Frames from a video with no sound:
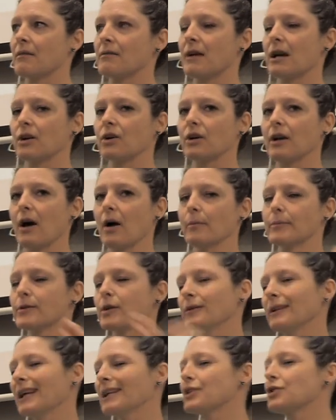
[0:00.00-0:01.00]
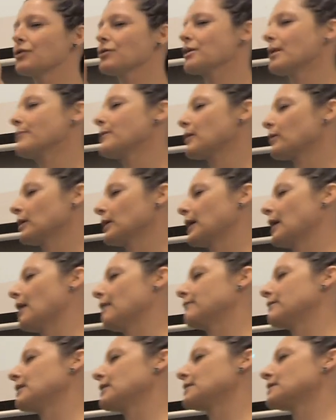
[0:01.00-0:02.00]
that could help? So let's use something really
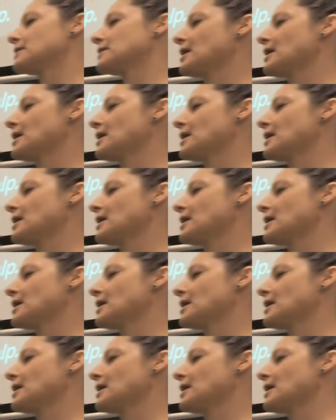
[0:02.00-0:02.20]
obvious.